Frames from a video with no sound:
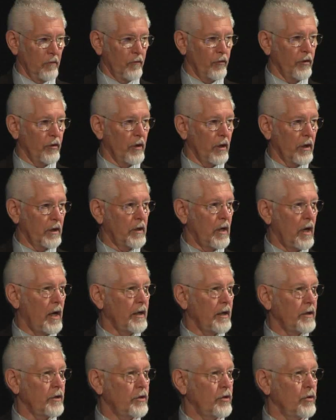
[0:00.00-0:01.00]
for
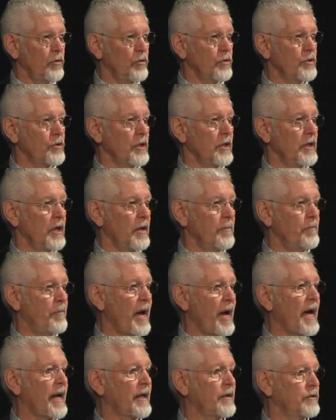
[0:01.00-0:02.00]
narcotic use in a
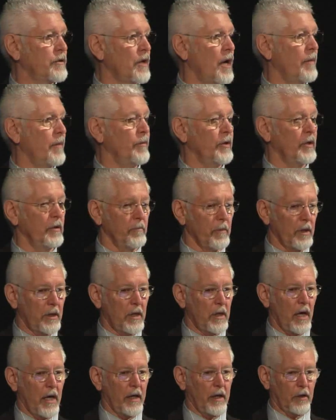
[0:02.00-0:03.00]
back-dominant
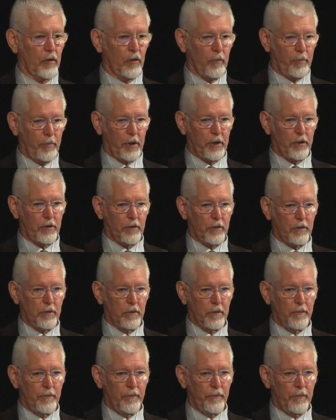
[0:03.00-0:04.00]
mechanical patient.
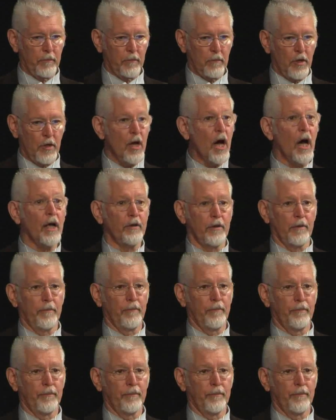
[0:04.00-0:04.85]
None.